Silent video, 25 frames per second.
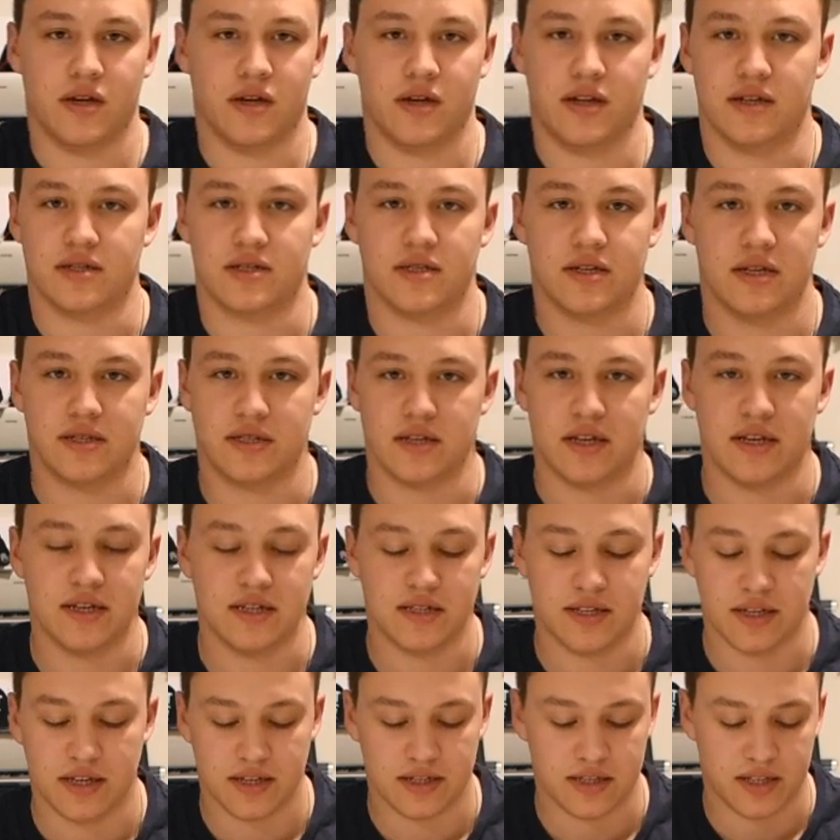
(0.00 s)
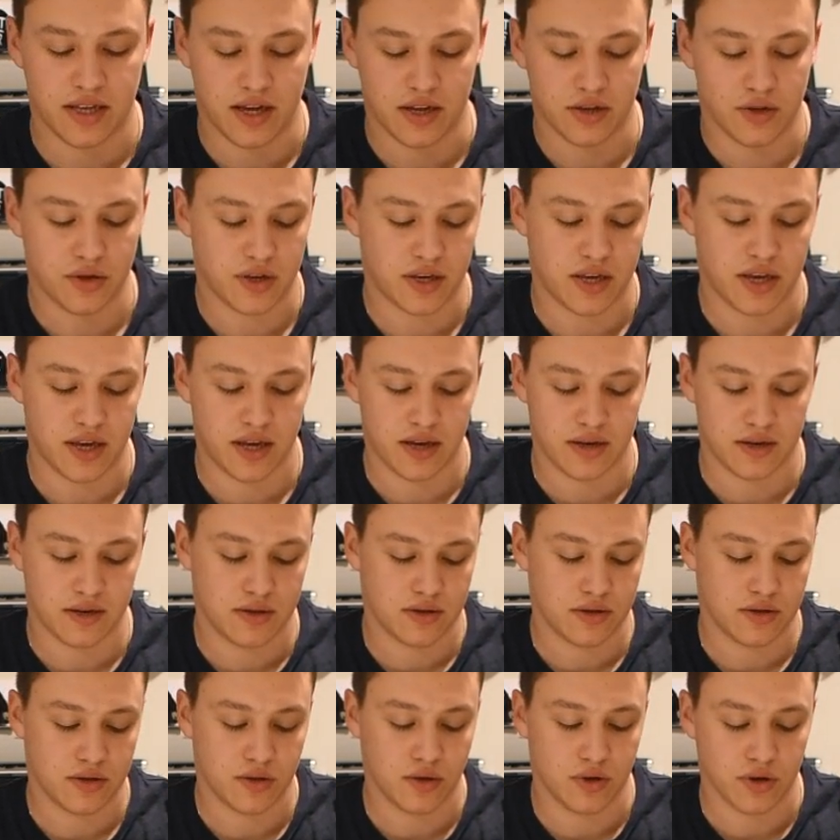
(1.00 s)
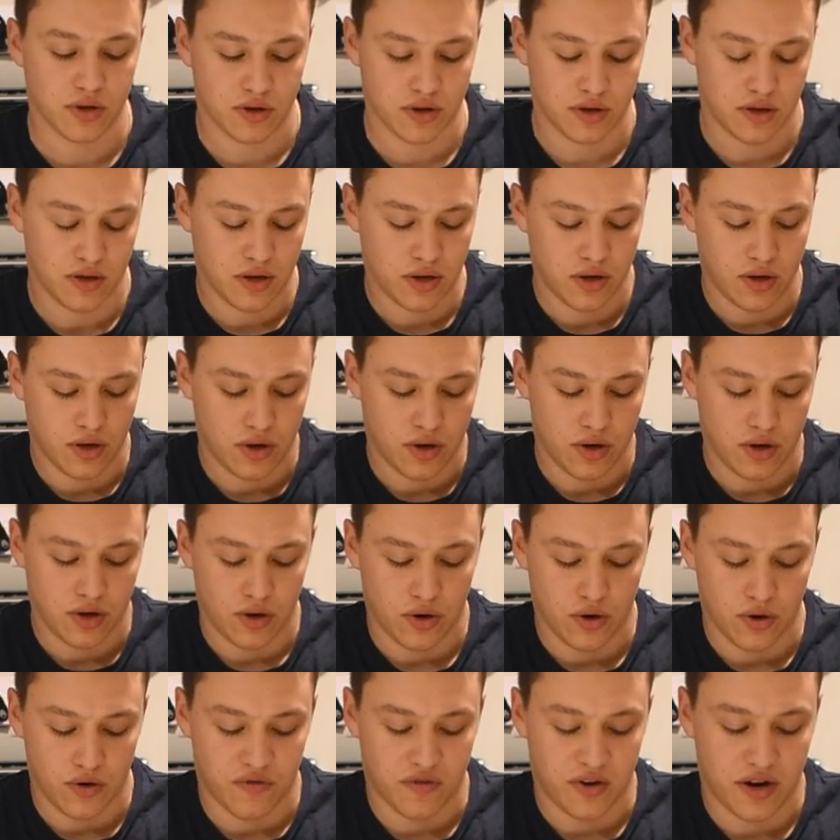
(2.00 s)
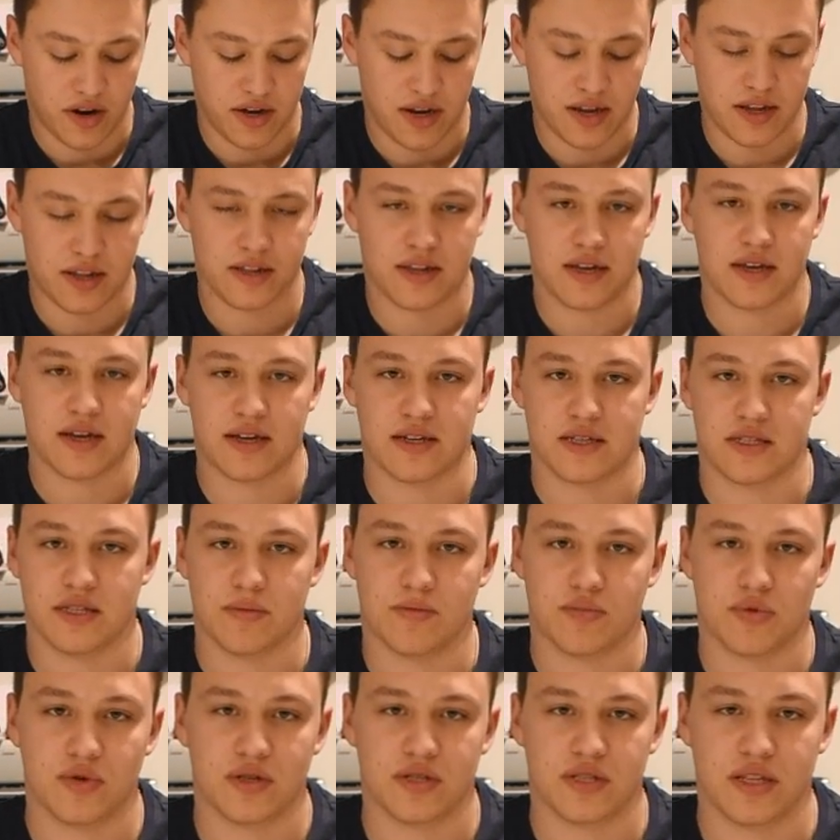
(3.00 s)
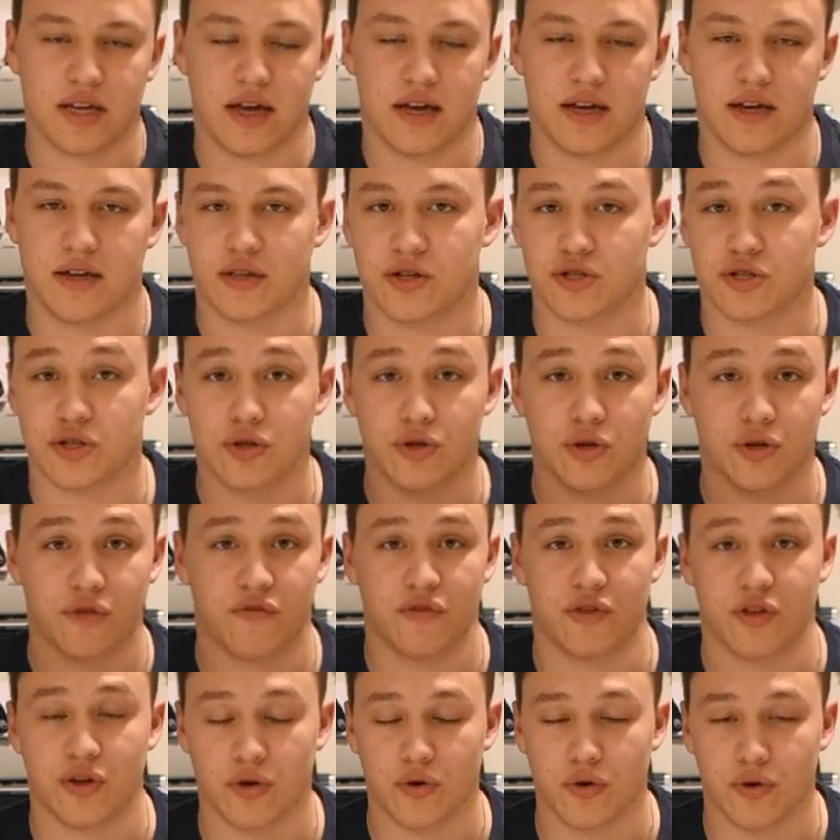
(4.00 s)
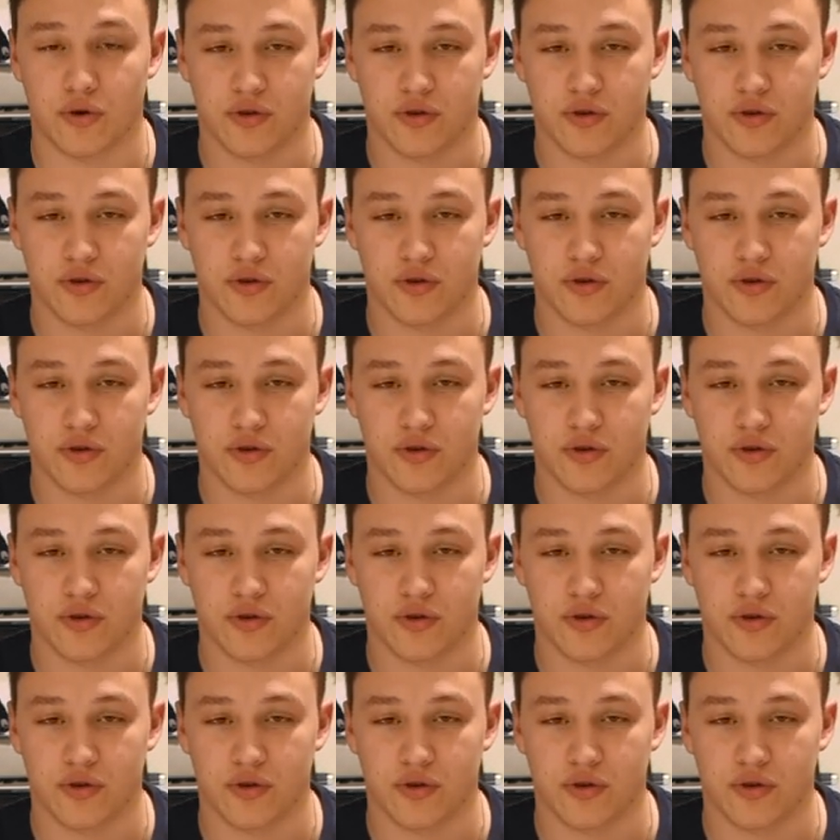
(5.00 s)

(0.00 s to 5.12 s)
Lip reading: It's as easy as that. You can't look or find anything as simple as that unless you look for the